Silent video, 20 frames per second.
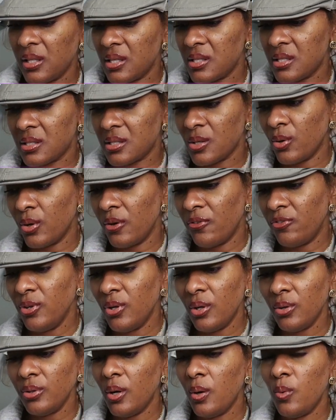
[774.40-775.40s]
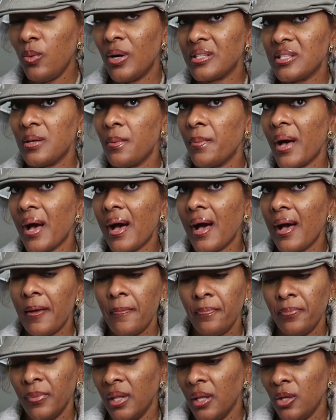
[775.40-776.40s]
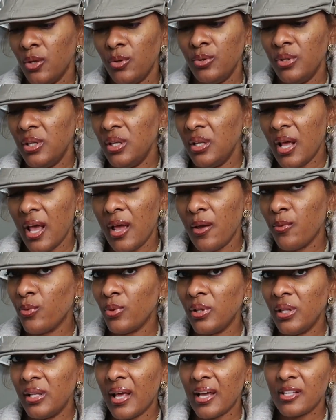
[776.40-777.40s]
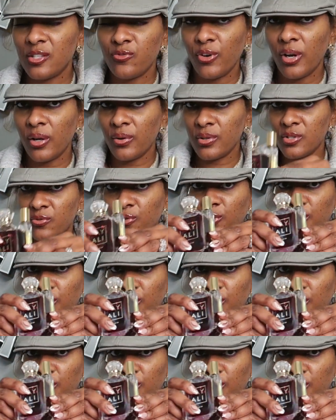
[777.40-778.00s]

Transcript: this. So if you don't know what to buy, you need a really nice fragrance